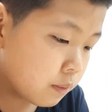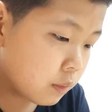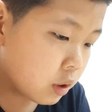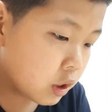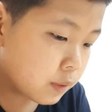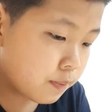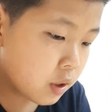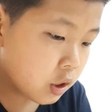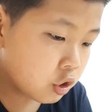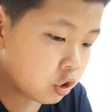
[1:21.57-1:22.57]
his
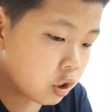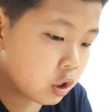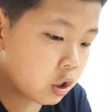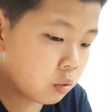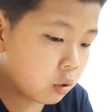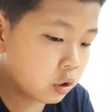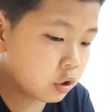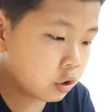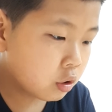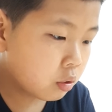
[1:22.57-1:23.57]
speech. He wanted
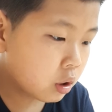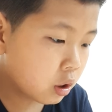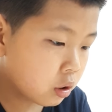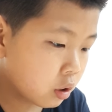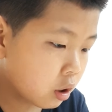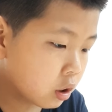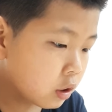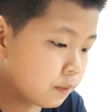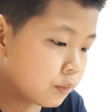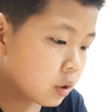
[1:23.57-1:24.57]
to know what I thought.
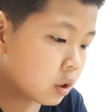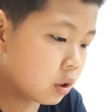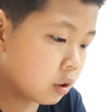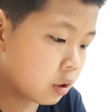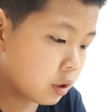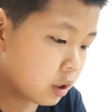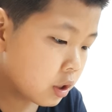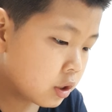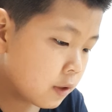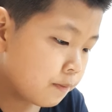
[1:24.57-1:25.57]
Here it
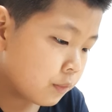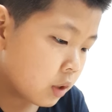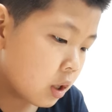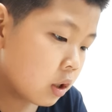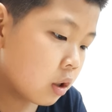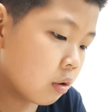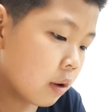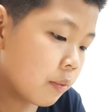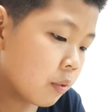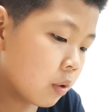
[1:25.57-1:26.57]
is. Hello,
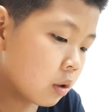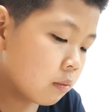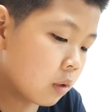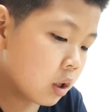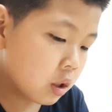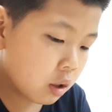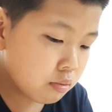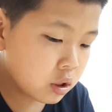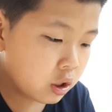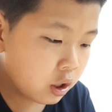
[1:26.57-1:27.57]
everyone. My name
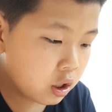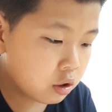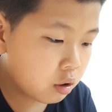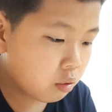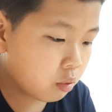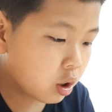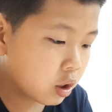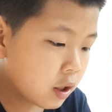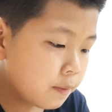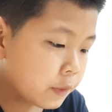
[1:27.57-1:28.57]
is Lee
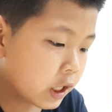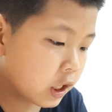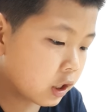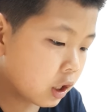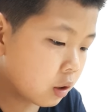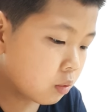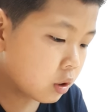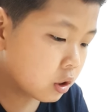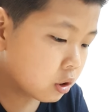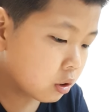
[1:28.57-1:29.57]
Dongwon, and I
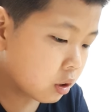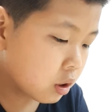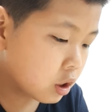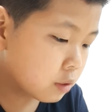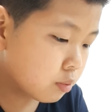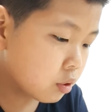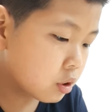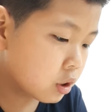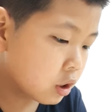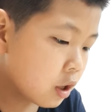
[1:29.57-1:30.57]
want to class
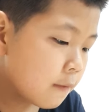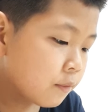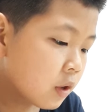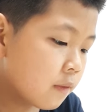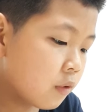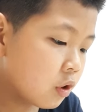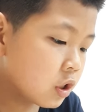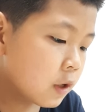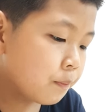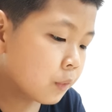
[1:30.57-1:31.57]
president.
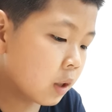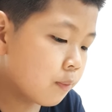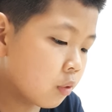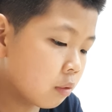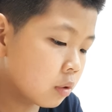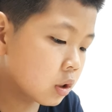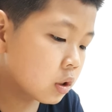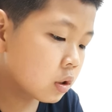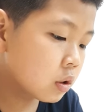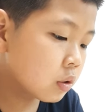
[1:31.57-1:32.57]
First, I
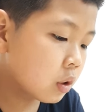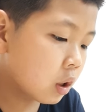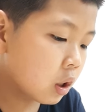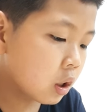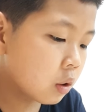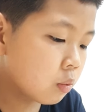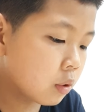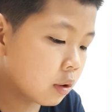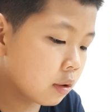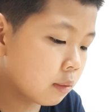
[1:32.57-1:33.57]
promise I
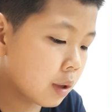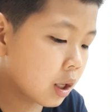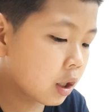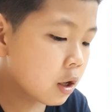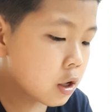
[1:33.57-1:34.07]
will make